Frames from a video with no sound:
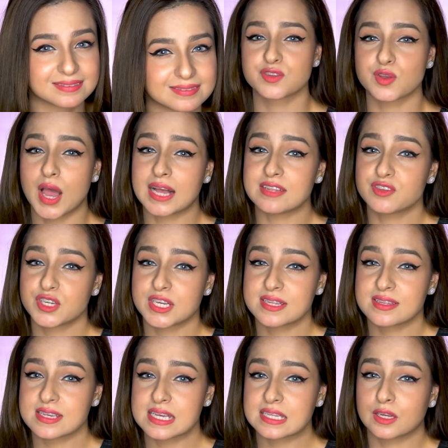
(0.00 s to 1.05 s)
So as you can
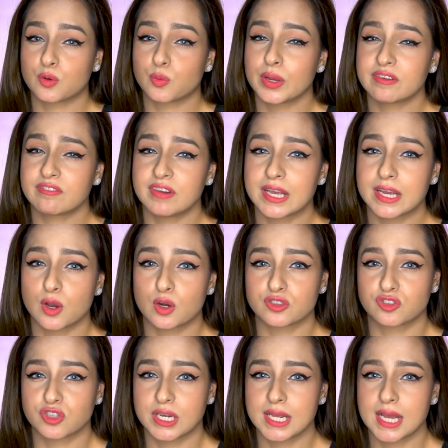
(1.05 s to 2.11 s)
see, the Quick Flick
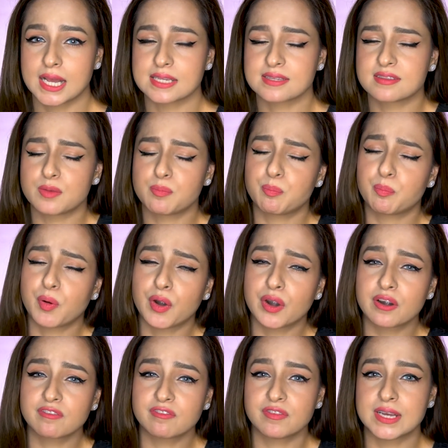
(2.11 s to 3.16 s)
Australia is the
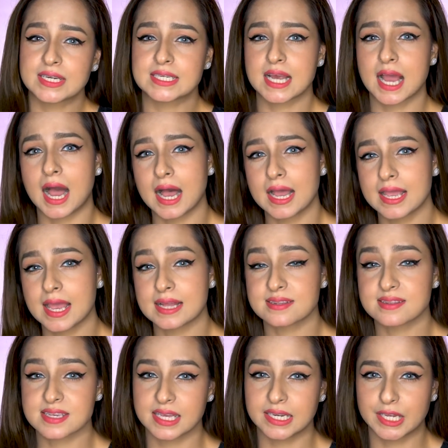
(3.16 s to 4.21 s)
perfect eye and
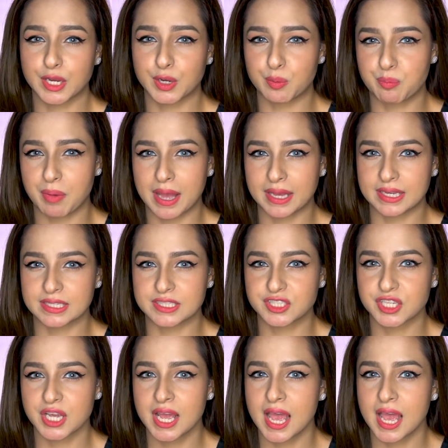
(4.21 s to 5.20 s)
skincare package.